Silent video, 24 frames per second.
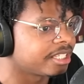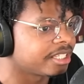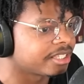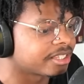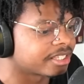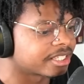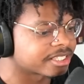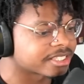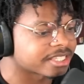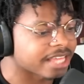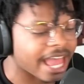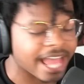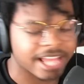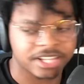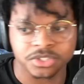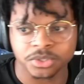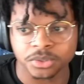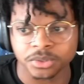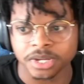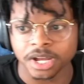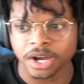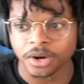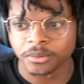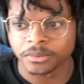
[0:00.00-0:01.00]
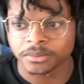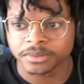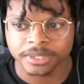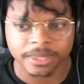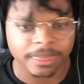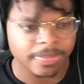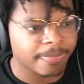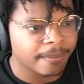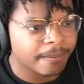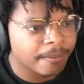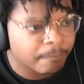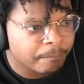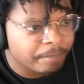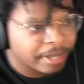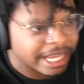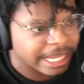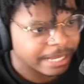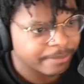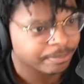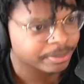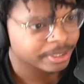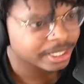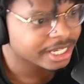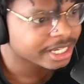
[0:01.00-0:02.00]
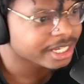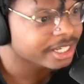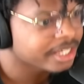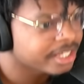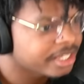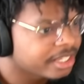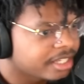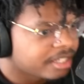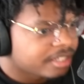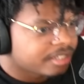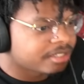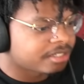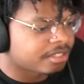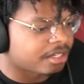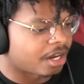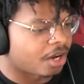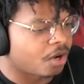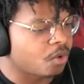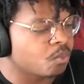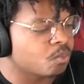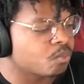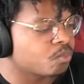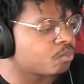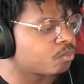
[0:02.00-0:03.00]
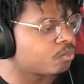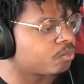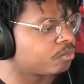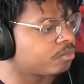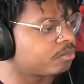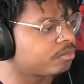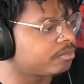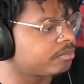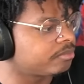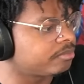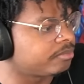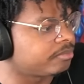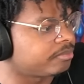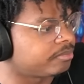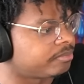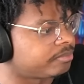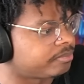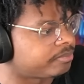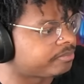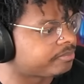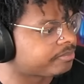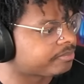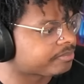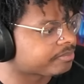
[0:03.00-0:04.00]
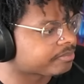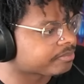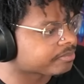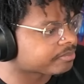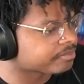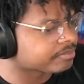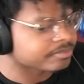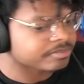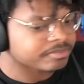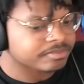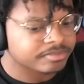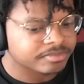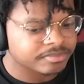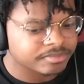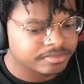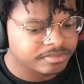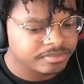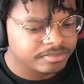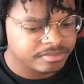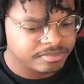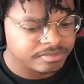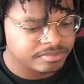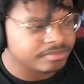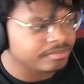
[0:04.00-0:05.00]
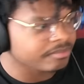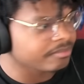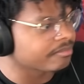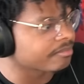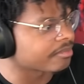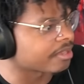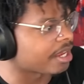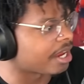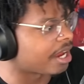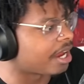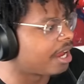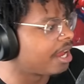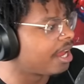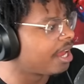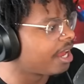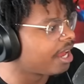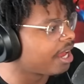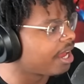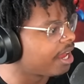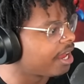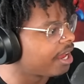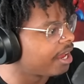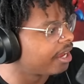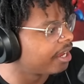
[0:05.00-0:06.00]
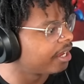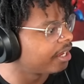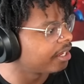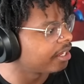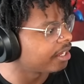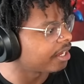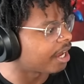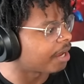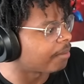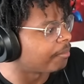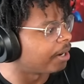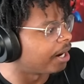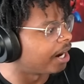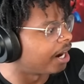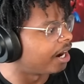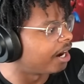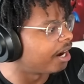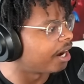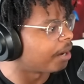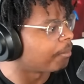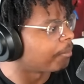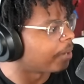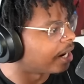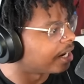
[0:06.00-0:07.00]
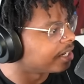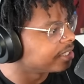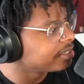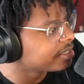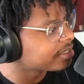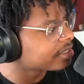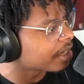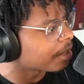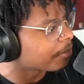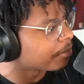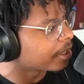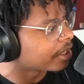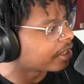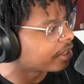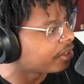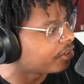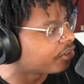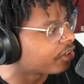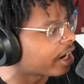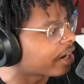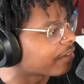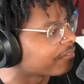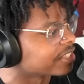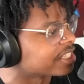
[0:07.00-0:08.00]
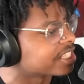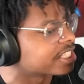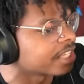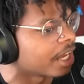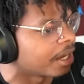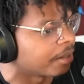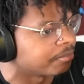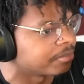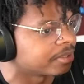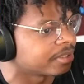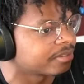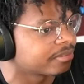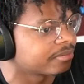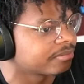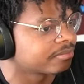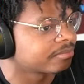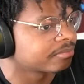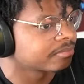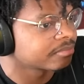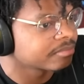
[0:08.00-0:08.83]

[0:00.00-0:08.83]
is the actual goat. Yo. Peep. Yeah. Oh. You're a little under the weather. Fuck it. I'm, yeah. I'm unsubbing. You're not All even right. sub. Here we go.